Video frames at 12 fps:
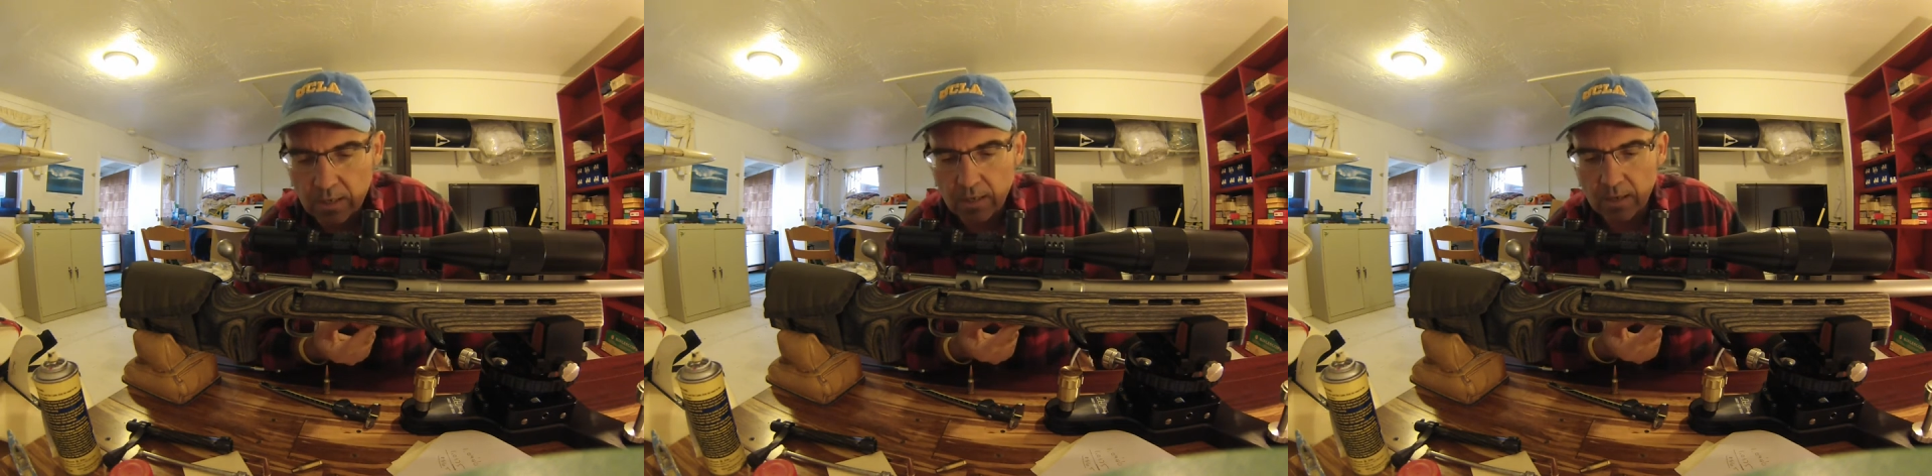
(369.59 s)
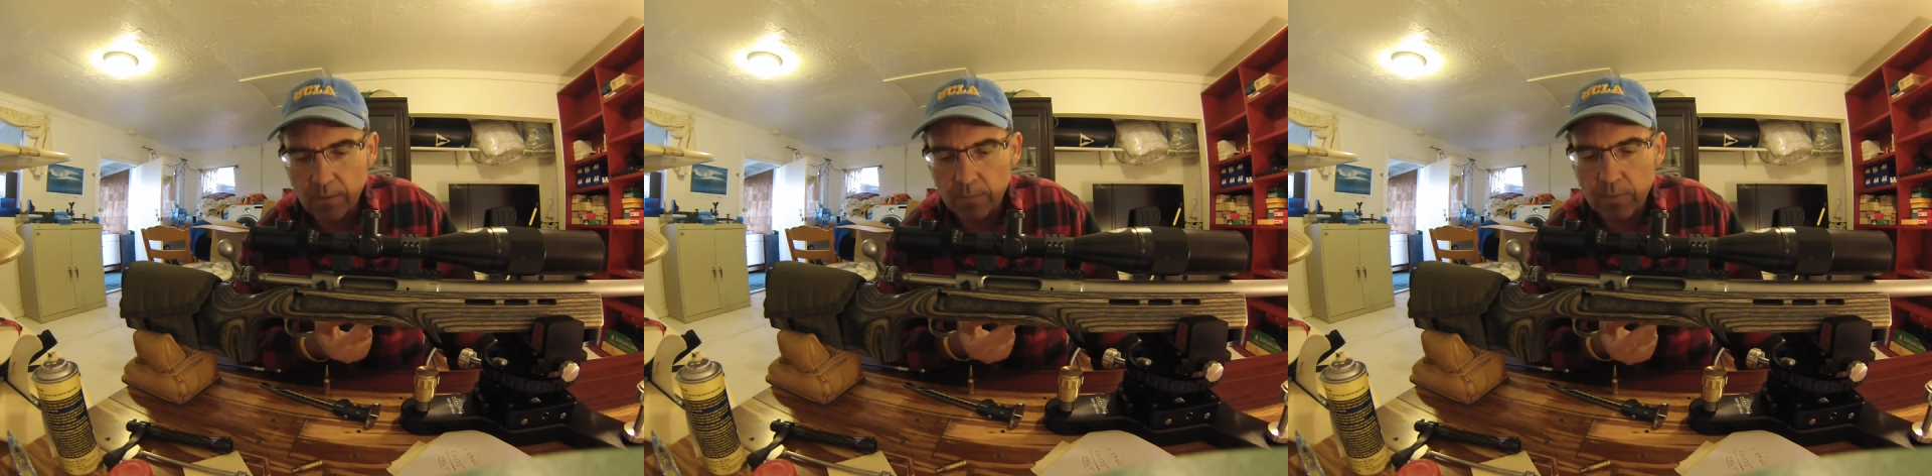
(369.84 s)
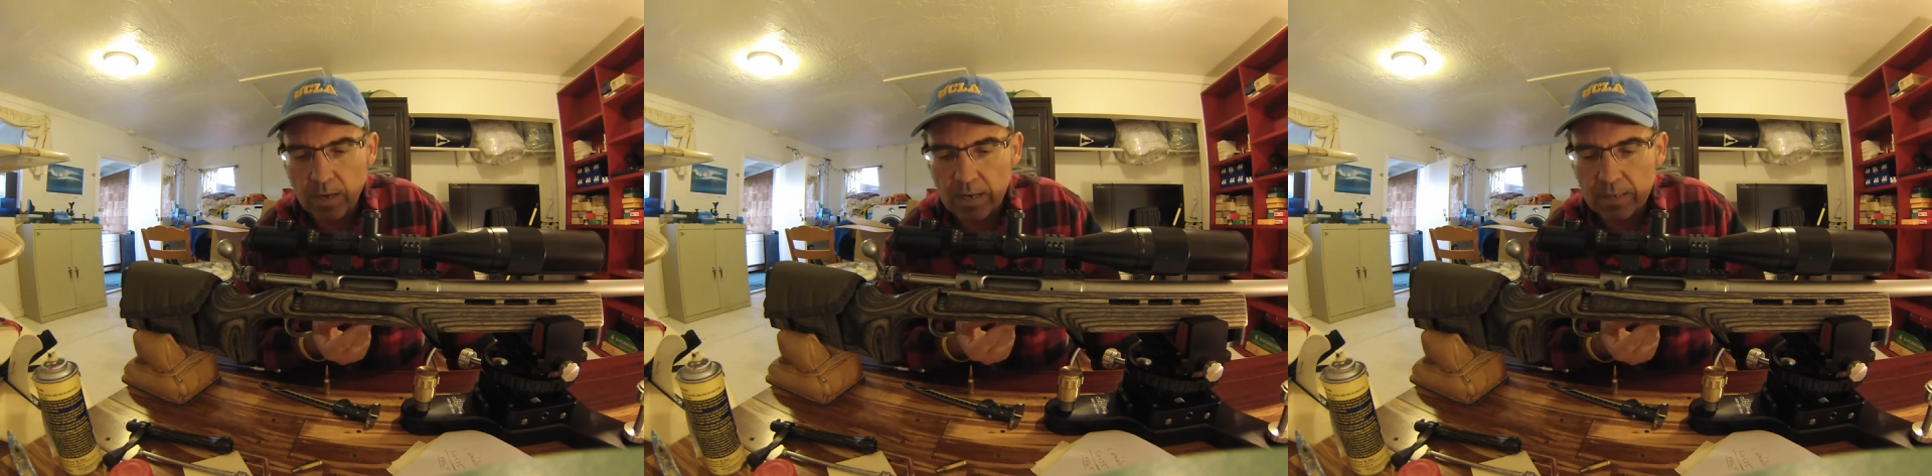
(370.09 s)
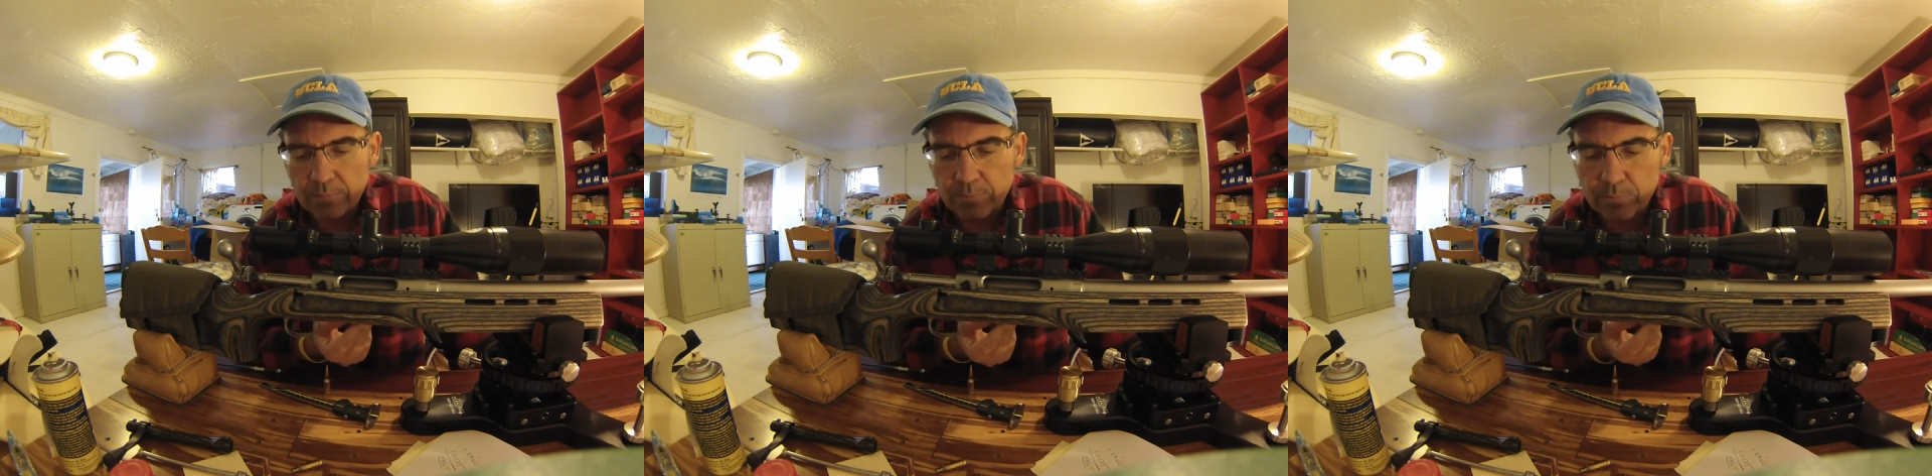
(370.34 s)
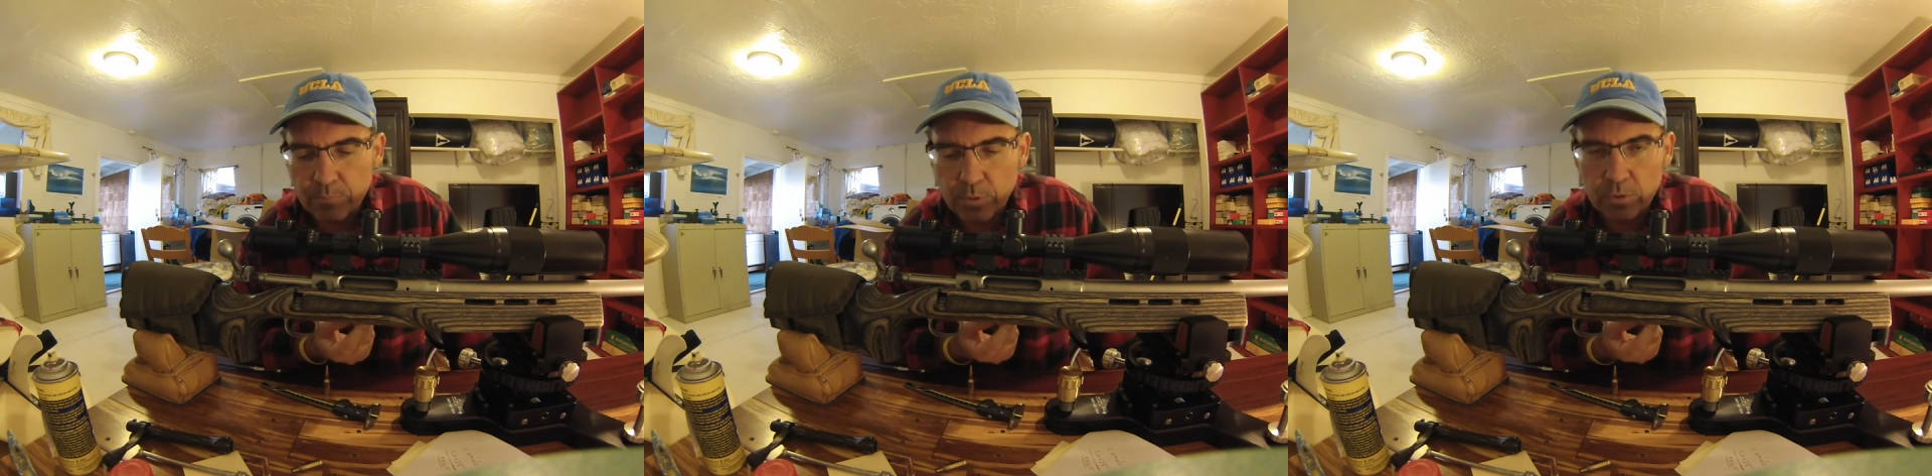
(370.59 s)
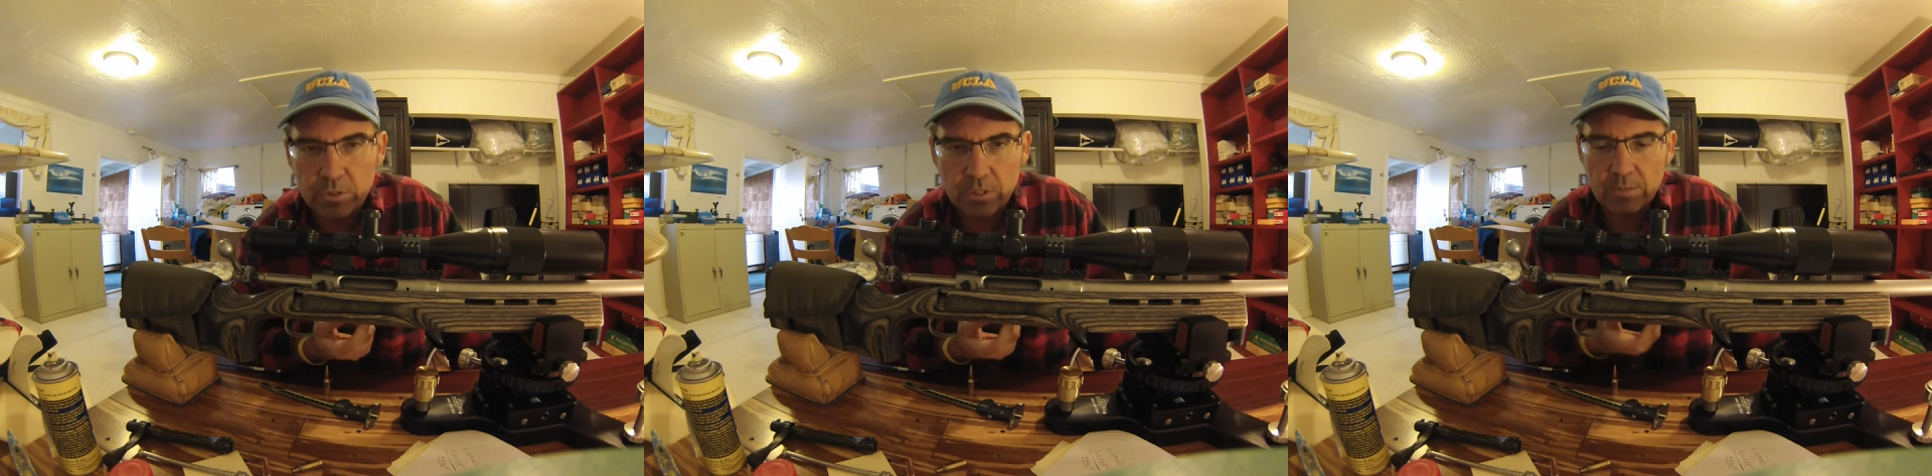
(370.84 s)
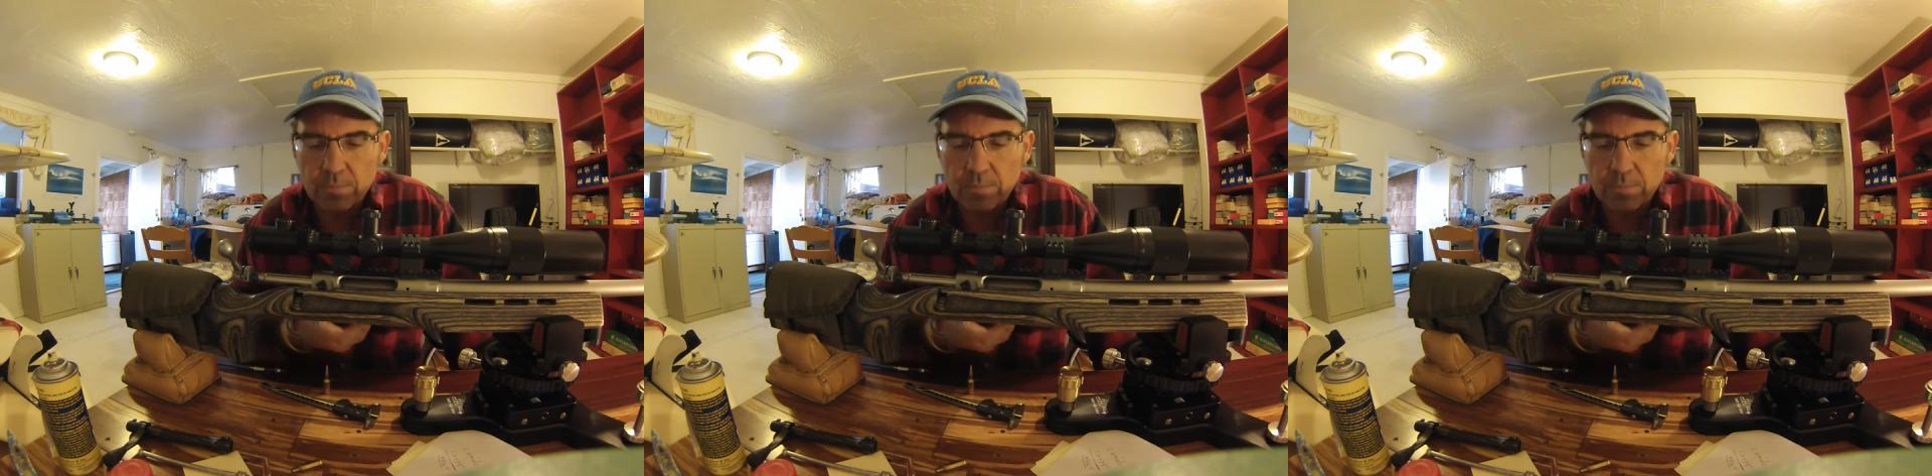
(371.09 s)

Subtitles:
I personally,